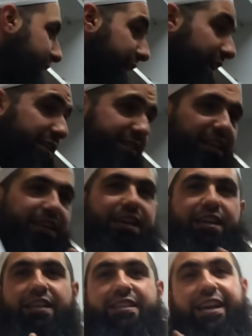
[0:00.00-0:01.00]
He's
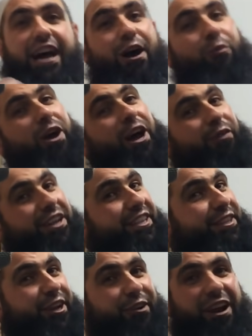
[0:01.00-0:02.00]
thinking in his heart, wow, I
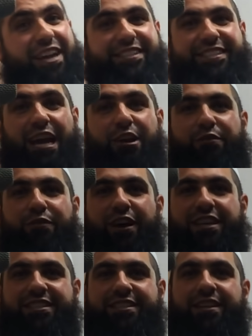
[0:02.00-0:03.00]
did the greatest
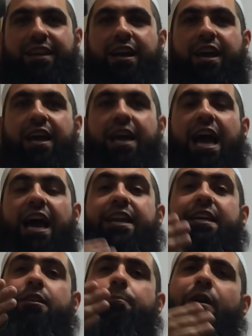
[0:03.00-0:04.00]
sacrifice. And
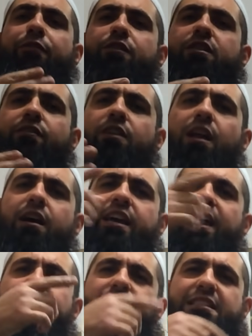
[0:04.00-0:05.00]
yet the Prophet of Allah
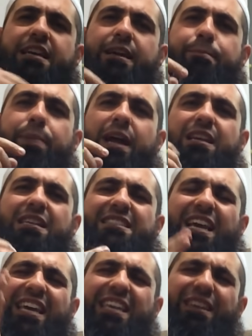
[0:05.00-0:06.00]
gathers the companions
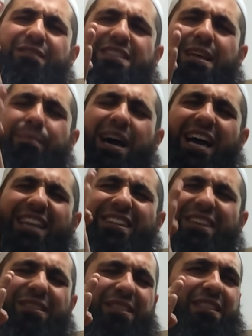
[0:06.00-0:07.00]
and gives them a
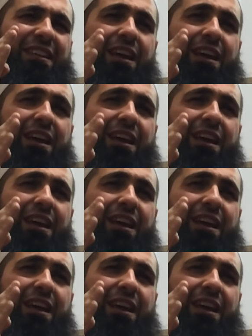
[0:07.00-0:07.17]
hadith.